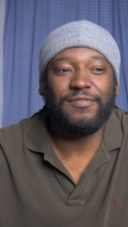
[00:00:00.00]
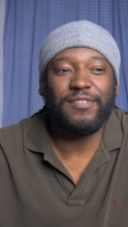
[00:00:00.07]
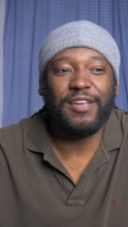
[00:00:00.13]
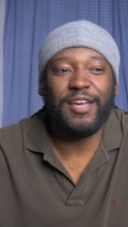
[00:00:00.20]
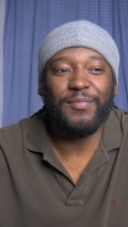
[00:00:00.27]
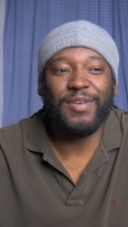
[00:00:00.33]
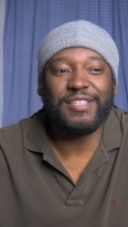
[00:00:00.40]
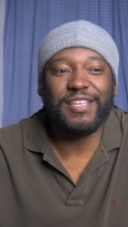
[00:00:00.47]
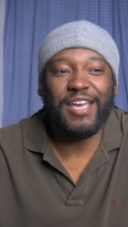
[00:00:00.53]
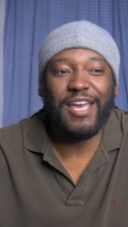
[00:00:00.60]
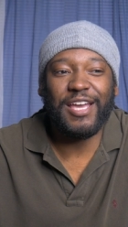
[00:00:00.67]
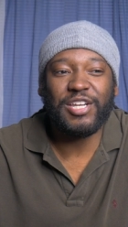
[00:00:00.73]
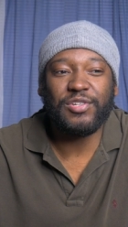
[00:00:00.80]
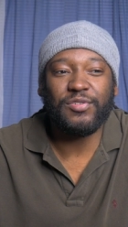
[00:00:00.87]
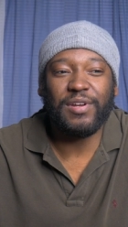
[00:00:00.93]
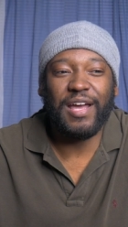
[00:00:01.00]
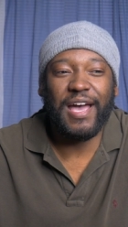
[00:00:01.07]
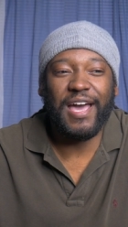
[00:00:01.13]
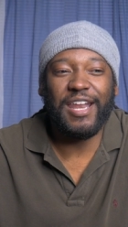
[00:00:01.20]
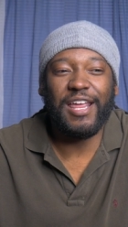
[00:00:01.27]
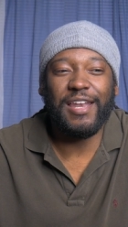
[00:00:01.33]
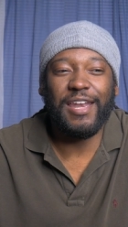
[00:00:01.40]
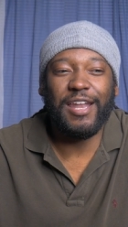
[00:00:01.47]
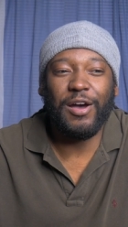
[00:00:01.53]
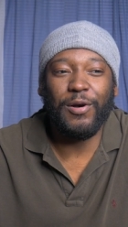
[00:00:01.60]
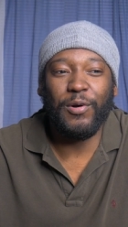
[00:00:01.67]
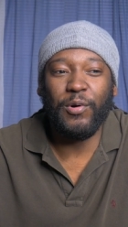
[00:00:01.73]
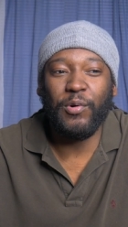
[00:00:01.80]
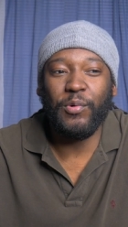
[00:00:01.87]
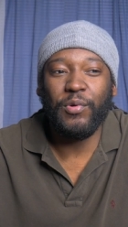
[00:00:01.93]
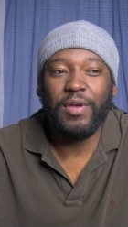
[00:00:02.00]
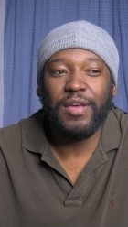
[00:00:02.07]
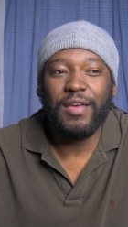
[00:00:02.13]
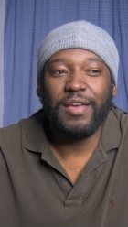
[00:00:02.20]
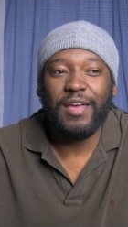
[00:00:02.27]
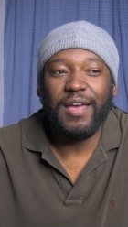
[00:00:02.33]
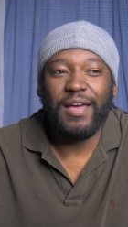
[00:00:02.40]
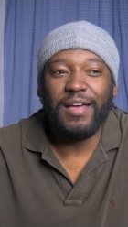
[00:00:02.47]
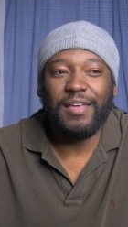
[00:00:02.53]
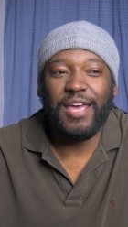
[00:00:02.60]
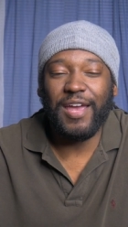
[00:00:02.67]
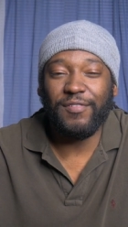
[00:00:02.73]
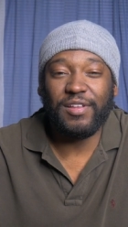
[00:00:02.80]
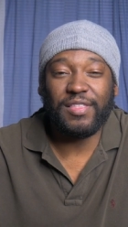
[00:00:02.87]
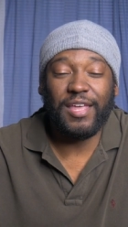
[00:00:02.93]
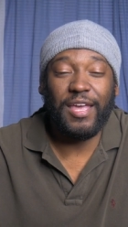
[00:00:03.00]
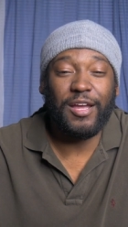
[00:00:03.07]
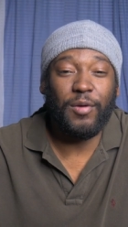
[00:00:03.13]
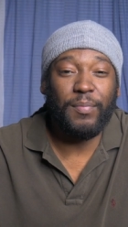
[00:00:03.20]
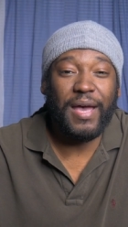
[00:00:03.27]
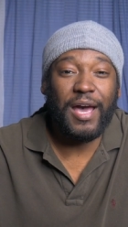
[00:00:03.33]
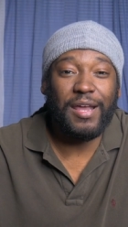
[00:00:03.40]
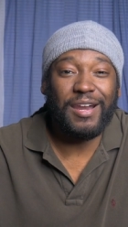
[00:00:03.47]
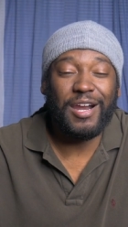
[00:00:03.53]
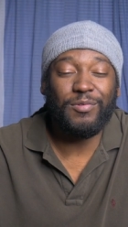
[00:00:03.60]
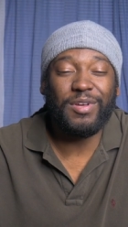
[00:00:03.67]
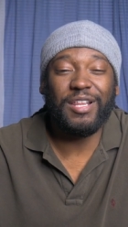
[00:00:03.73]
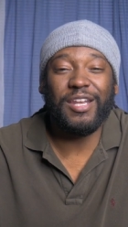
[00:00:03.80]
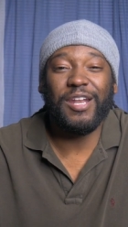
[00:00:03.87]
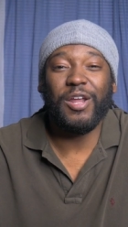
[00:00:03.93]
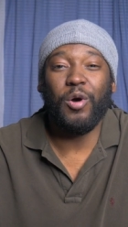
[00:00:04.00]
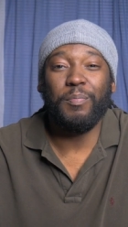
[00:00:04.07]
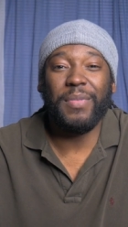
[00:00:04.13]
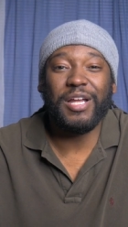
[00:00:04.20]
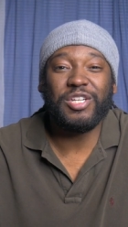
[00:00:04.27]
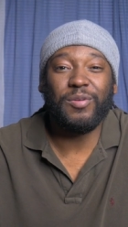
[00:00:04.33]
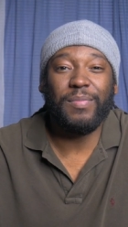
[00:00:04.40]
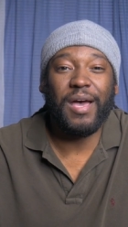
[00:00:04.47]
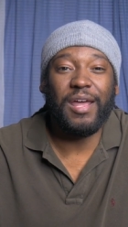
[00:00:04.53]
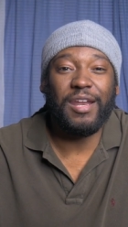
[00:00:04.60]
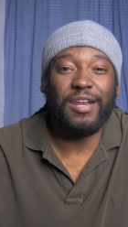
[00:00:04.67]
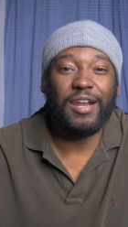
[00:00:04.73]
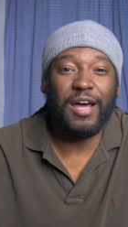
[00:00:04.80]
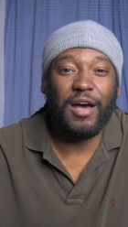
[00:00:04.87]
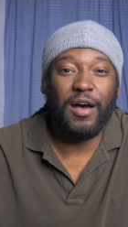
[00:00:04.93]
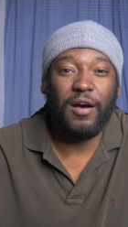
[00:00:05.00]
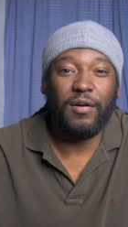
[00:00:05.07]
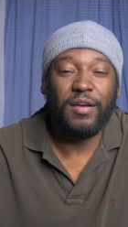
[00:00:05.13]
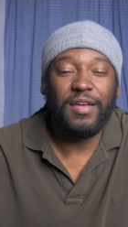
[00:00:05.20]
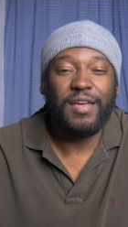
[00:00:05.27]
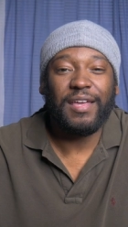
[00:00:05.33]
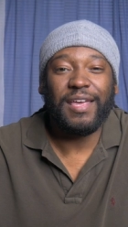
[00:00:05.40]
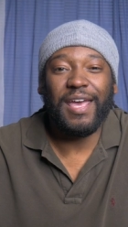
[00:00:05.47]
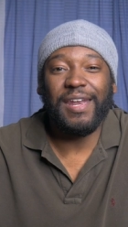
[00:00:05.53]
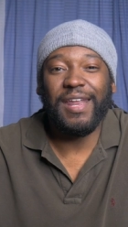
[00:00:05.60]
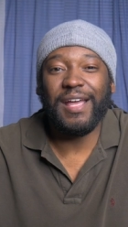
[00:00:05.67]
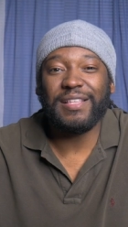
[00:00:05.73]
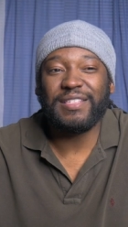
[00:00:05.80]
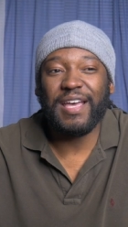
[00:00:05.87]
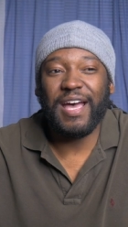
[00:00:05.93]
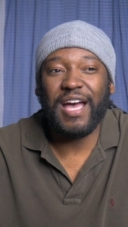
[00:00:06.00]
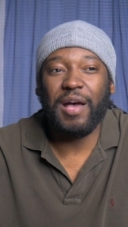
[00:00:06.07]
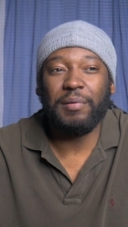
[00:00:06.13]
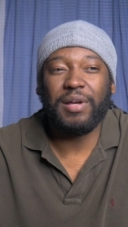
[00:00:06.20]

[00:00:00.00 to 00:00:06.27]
film as an extra, I didn't know everything about it. I really didn't know much about it at all. At that time,